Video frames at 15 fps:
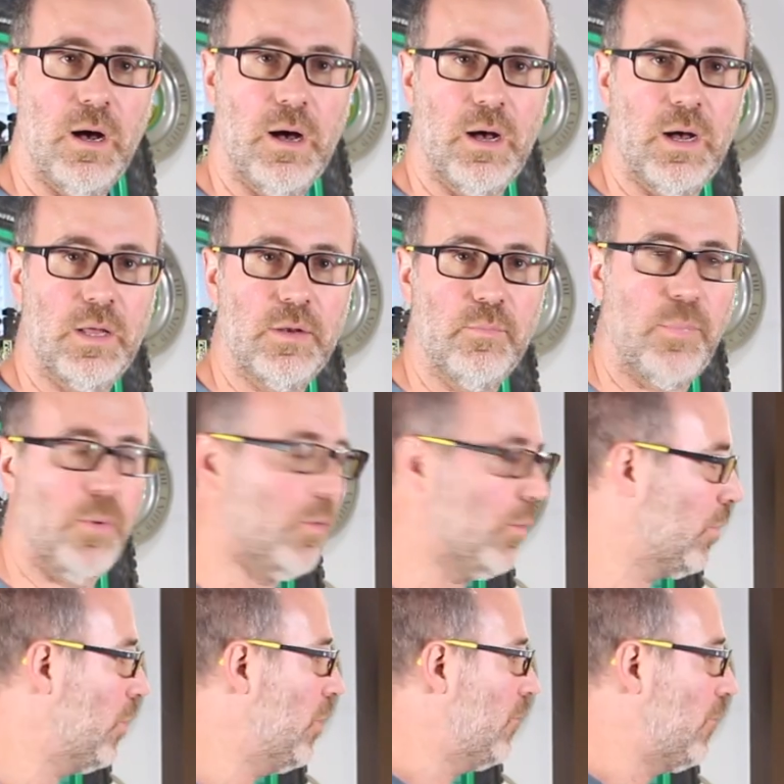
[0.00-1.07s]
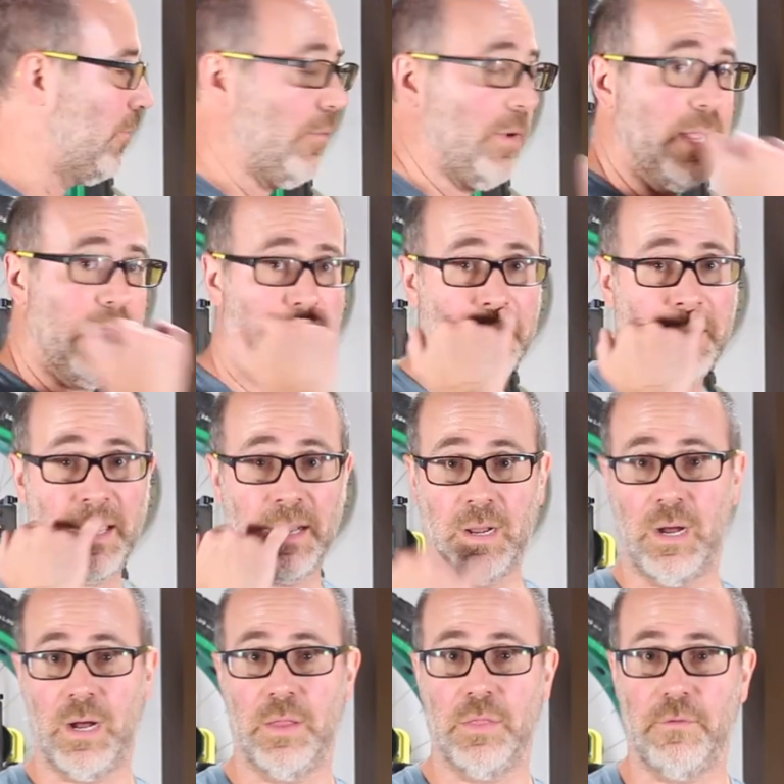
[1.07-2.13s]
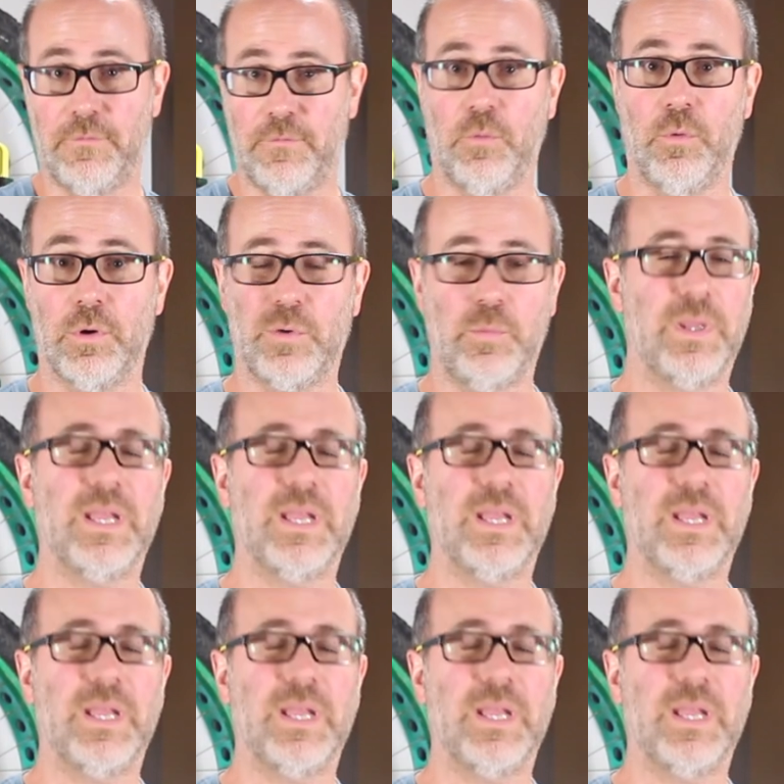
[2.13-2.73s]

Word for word: on both the frame and on the fork.